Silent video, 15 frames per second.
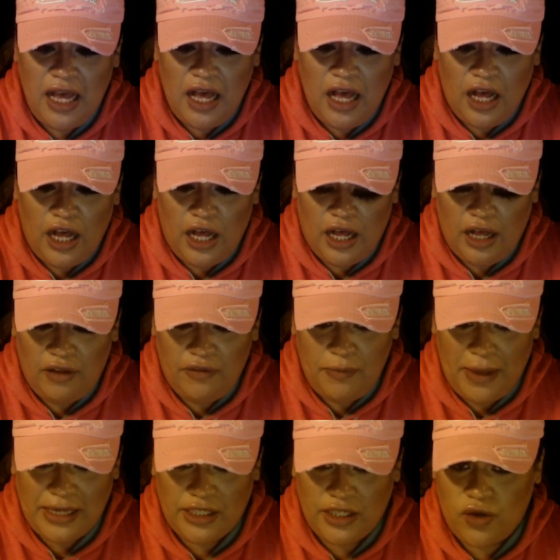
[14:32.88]
of
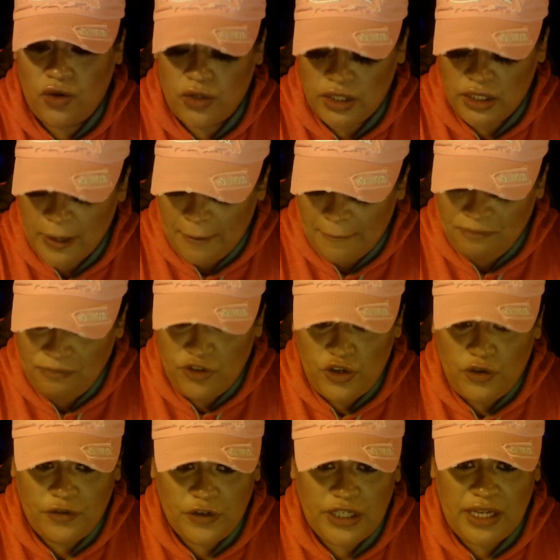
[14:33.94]
Pentacles. So
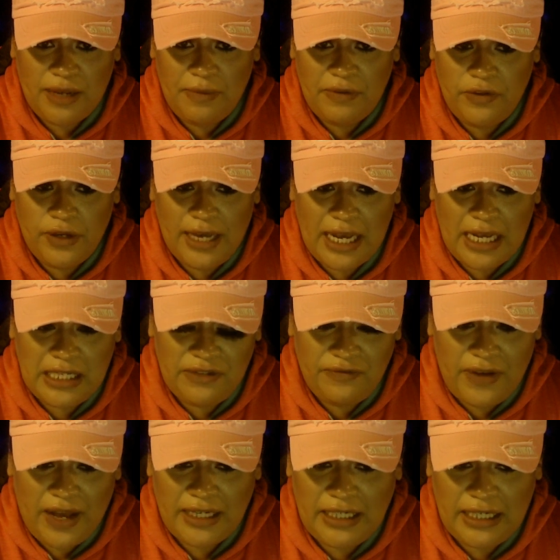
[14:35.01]
for some of you guys,
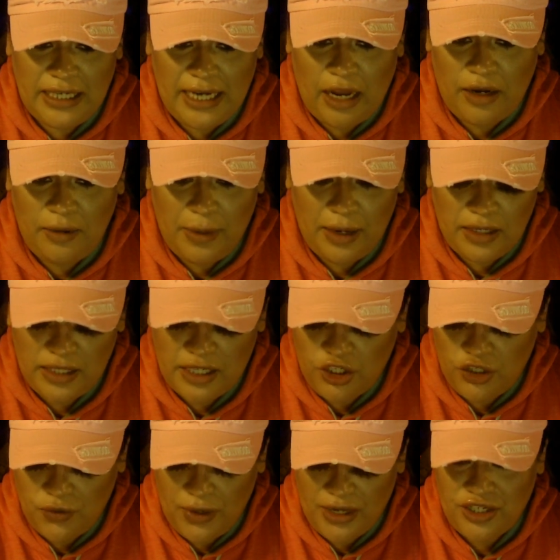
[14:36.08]
finding out about a
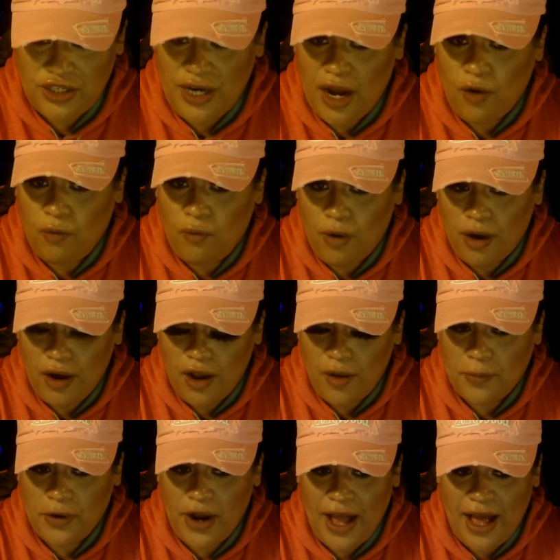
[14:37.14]
situation at work,
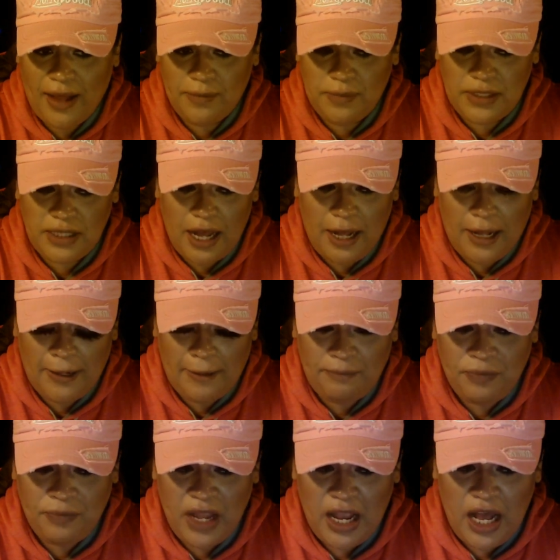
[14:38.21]
perhaps um,
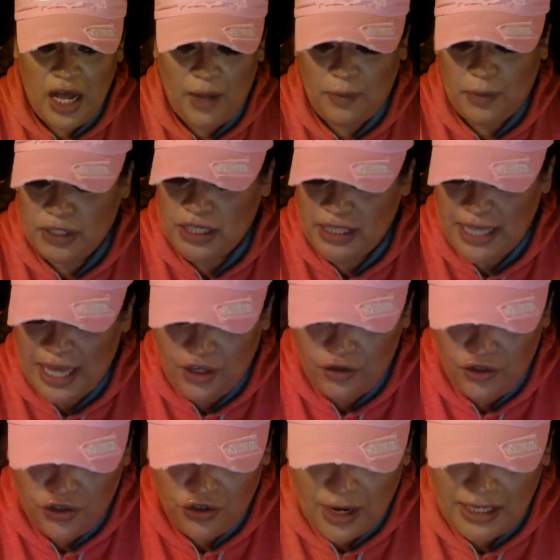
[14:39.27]
a person that you
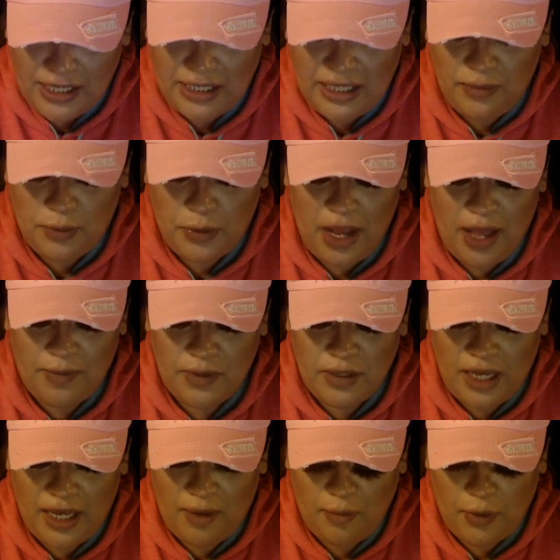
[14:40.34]
trusted, perhaps
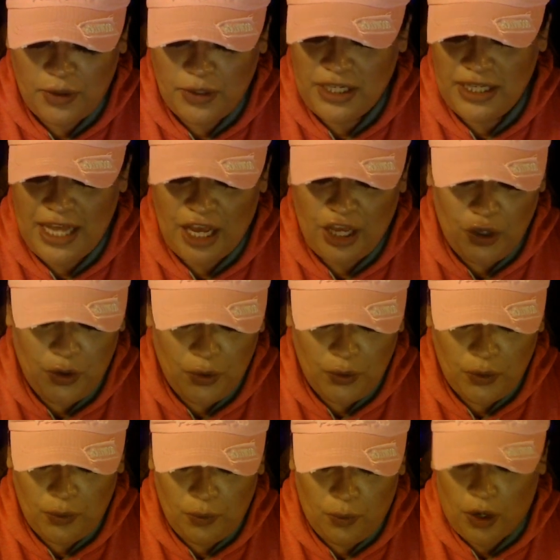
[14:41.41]
a person that
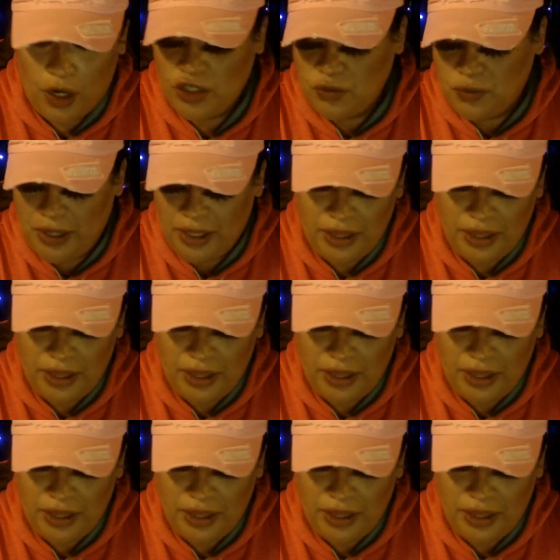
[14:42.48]
you worked with